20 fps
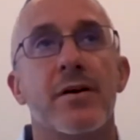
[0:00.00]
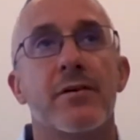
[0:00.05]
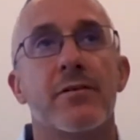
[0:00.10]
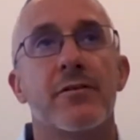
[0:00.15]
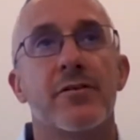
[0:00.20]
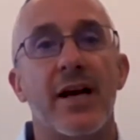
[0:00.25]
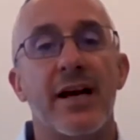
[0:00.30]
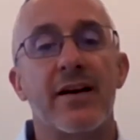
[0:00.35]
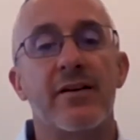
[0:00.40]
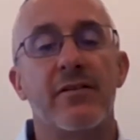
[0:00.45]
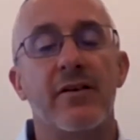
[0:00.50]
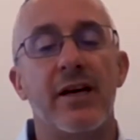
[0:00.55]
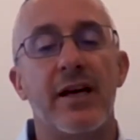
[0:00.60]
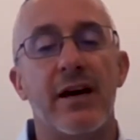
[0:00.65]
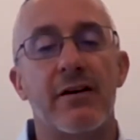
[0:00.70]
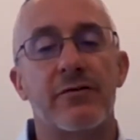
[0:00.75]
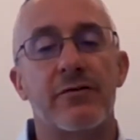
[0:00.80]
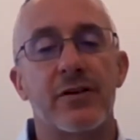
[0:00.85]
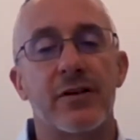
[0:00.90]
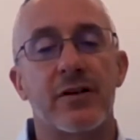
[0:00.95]

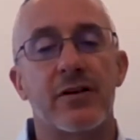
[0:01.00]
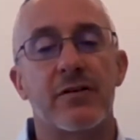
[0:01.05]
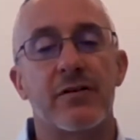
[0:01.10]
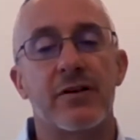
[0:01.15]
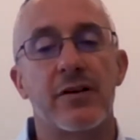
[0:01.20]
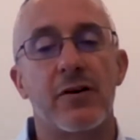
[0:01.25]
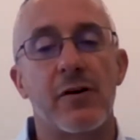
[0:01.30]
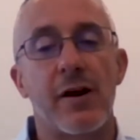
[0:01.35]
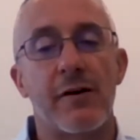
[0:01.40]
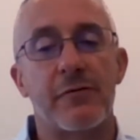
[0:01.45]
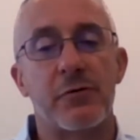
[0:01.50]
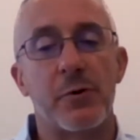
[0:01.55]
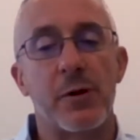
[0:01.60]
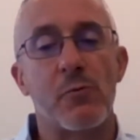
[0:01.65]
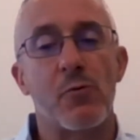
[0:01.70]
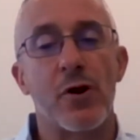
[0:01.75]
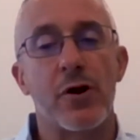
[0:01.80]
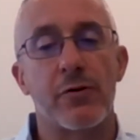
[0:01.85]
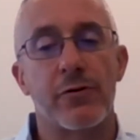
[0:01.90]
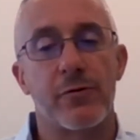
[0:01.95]
Secondly, after we
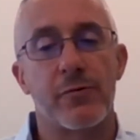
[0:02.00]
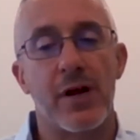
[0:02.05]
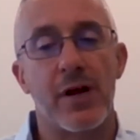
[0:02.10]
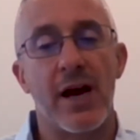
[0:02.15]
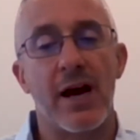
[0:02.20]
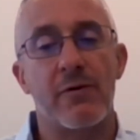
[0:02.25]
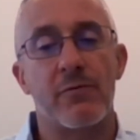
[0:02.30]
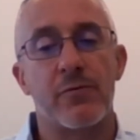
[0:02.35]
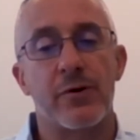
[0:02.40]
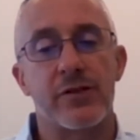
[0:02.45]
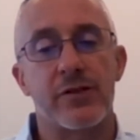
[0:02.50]
worked through that,